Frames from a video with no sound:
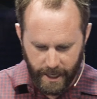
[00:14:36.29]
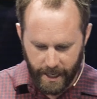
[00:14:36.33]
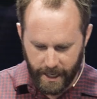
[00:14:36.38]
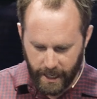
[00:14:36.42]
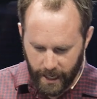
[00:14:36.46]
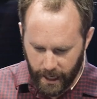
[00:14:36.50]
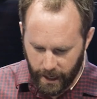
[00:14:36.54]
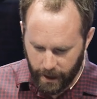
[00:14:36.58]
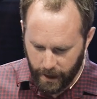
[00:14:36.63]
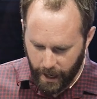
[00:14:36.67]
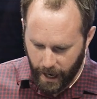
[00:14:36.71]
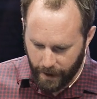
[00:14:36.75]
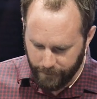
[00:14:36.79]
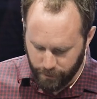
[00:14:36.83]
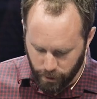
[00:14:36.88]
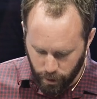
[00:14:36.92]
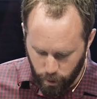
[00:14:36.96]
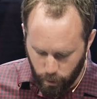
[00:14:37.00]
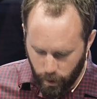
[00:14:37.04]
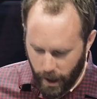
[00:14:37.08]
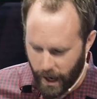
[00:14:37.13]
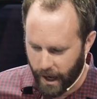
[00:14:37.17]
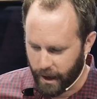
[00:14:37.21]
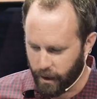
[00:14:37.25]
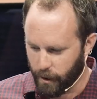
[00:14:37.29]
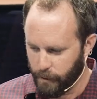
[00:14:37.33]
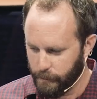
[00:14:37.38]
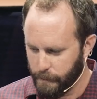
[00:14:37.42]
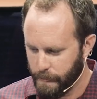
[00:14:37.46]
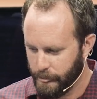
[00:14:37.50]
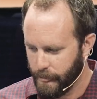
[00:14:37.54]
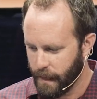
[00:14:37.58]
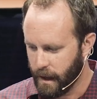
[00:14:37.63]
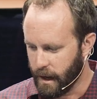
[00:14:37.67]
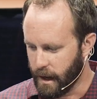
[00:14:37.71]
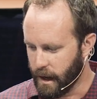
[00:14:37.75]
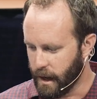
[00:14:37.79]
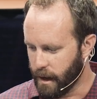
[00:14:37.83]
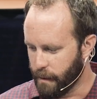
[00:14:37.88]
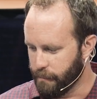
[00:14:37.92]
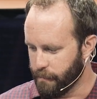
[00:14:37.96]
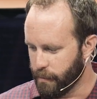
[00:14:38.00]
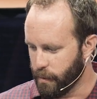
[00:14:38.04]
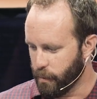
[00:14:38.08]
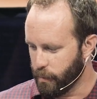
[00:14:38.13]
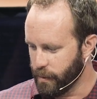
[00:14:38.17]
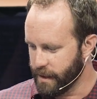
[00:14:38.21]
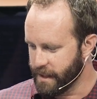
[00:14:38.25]
And uh, after a while,
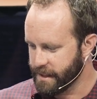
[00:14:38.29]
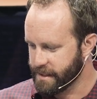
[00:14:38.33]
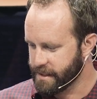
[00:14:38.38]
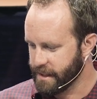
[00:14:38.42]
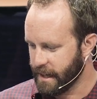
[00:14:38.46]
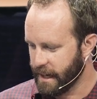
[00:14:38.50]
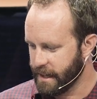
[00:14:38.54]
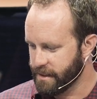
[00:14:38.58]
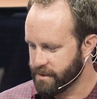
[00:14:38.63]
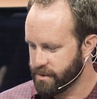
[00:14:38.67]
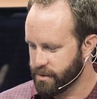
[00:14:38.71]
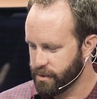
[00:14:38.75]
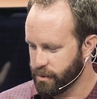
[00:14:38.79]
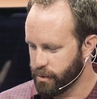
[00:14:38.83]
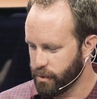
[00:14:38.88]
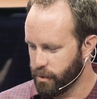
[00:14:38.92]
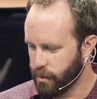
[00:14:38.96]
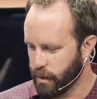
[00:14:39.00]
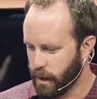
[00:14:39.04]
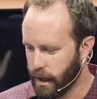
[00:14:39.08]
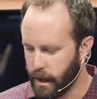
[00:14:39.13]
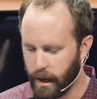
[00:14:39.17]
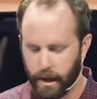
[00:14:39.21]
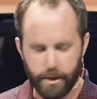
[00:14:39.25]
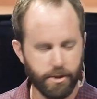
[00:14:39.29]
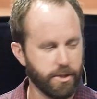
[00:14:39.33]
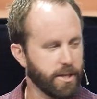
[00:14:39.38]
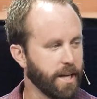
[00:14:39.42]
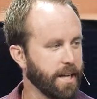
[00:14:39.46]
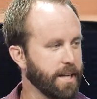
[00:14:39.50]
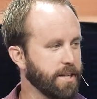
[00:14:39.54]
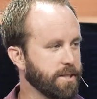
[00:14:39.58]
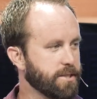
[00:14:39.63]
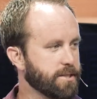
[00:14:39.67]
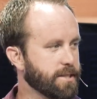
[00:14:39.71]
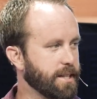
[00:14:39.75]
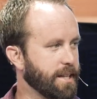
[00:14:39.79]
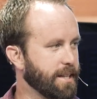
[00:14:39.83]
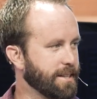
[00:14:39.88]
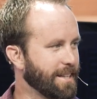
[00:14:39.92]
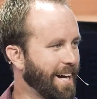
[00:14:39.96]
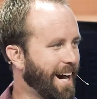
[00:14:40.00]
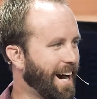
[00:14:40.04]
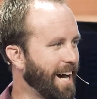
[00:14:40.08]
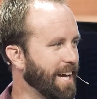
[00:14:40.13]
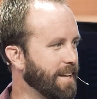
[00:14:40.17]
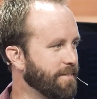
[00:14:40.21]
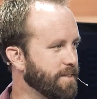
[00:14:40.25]
um, we decide to uh, change the,
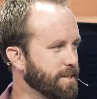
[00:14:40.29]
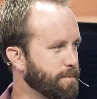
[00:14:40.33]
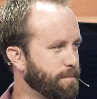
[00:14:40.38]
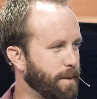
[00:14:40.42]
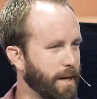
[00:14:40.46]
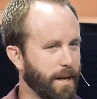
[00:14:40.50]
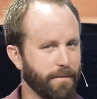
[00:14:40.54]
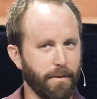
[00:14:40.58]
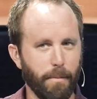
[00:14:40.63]
the height of his bed.